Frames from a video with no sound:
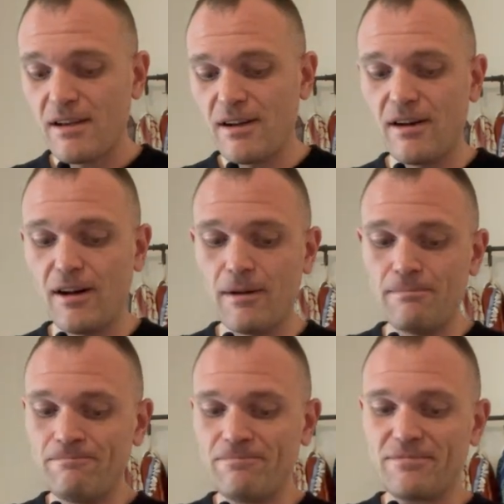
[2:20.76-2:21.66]

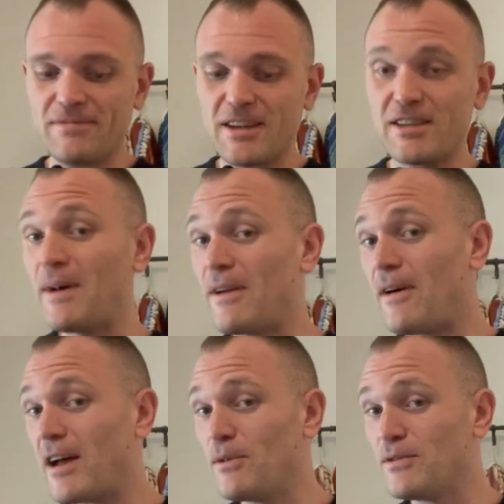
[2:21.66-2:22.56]
Because my
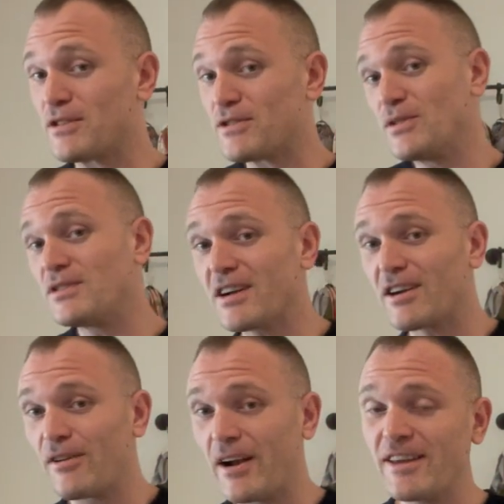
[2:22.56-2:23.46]
fight moves are so sick
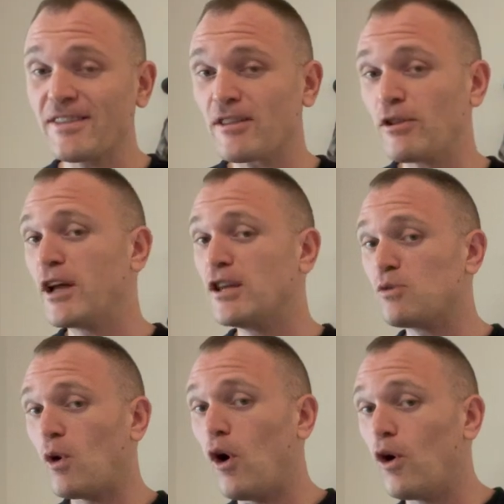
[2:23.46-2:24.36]
already that the ladies
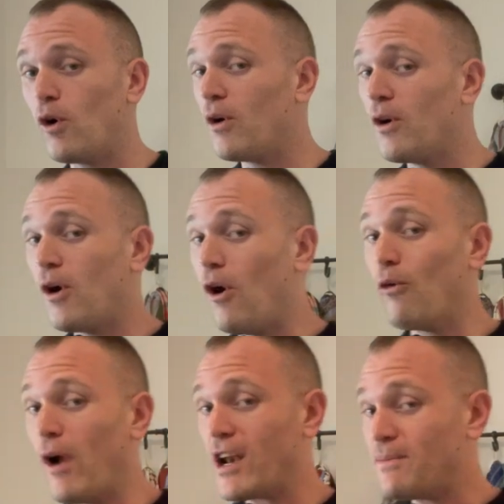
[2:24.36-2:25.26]
will all
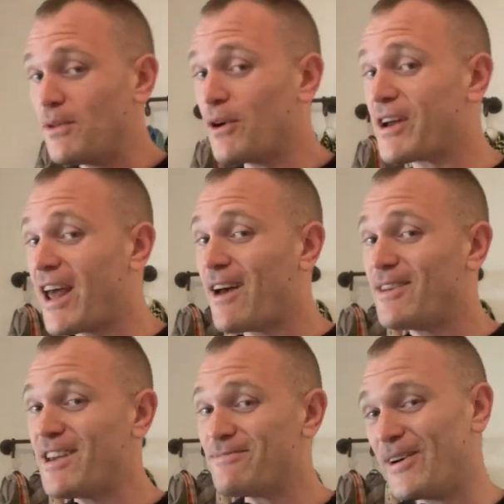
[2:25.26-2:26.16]
already be looking at
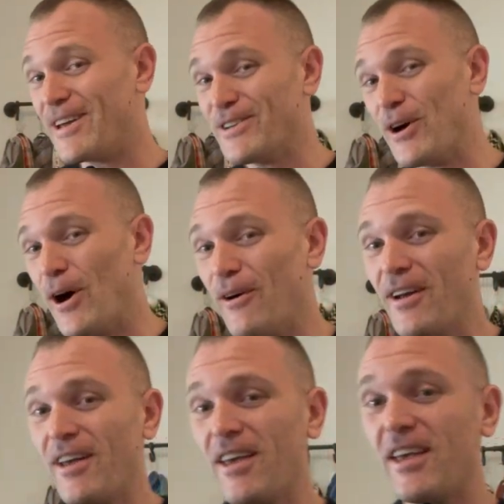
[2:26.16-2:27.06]
me. But you know,
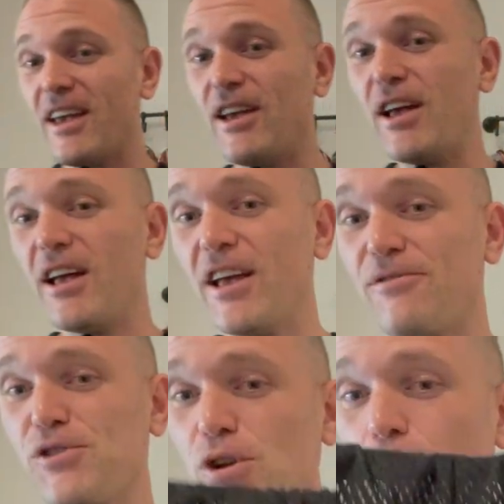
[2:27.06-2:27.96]

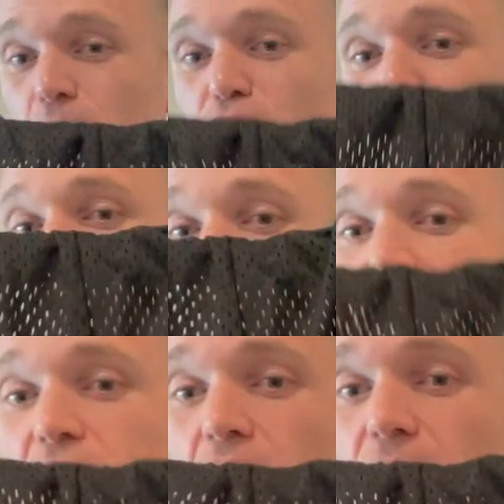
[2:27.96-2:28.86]
if you don't want to show your
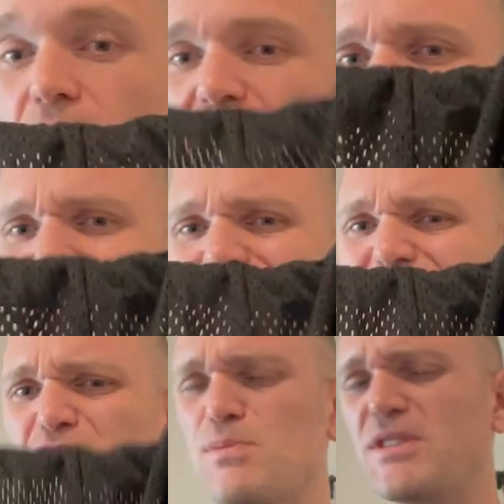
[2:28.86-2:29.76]
dick off, like, this is
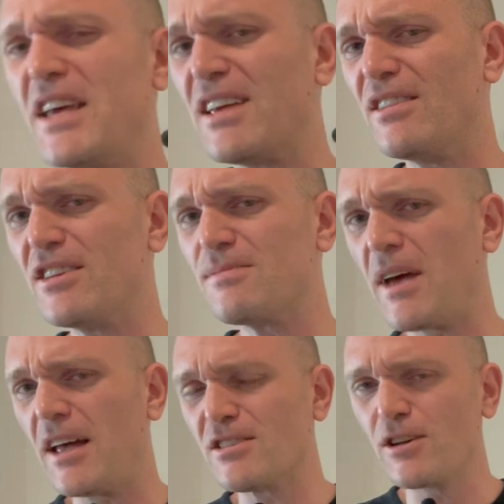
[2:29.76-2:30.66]
just ridiculous,
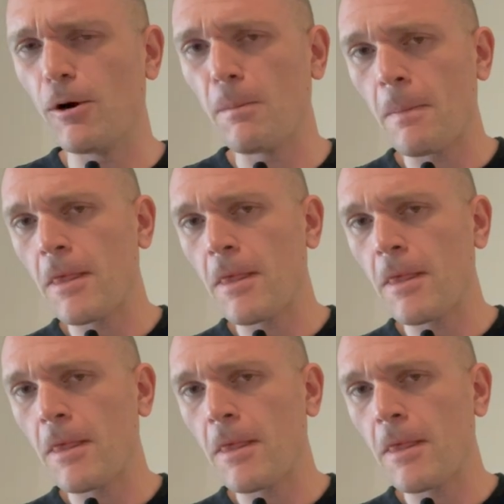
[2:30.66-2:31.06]
man. So